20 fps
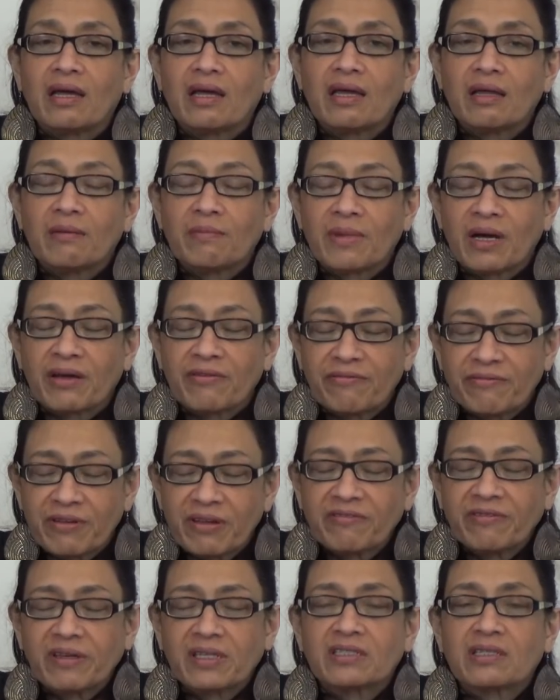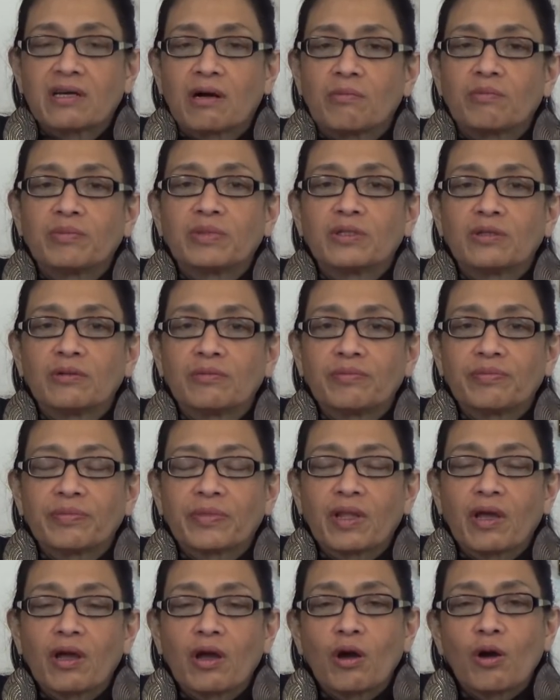In my fifth example,
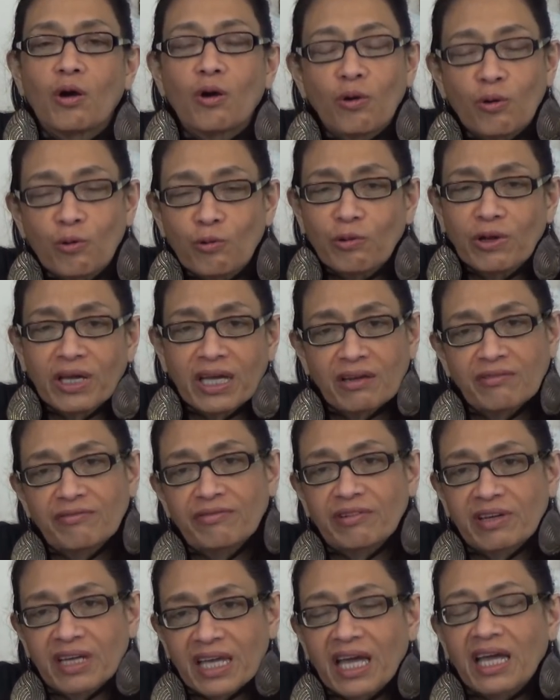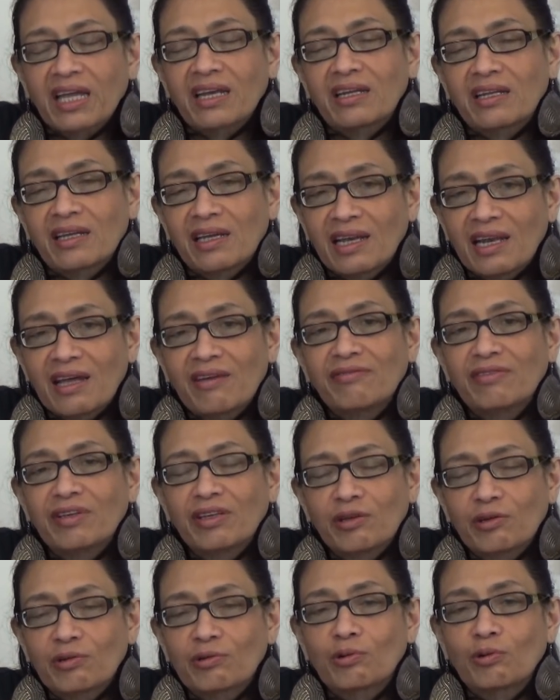who can forget
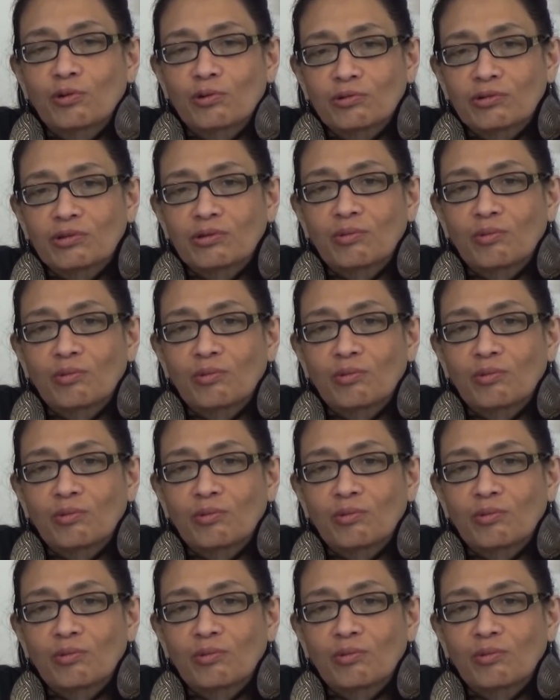11-year-old